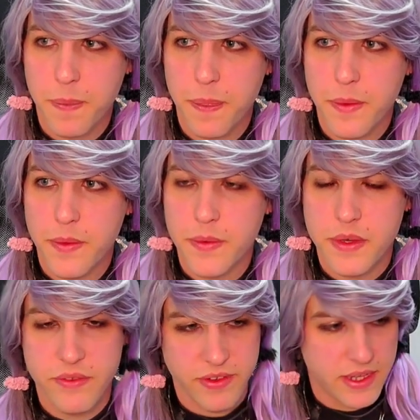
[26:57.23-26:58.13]
to
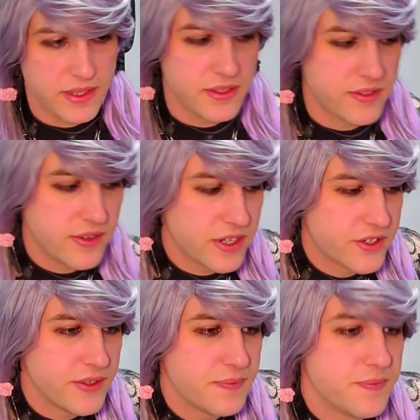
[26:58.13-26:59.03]
define the instruction.
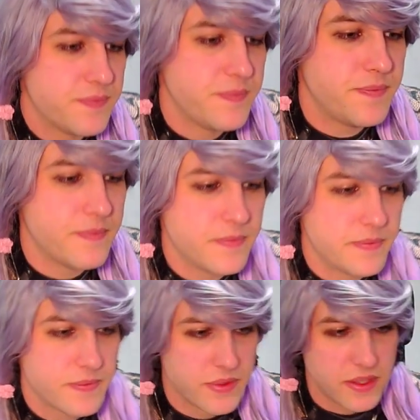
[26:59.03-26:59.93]

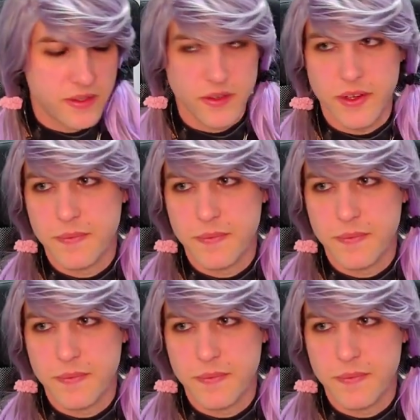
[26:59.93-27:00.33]
Sorry.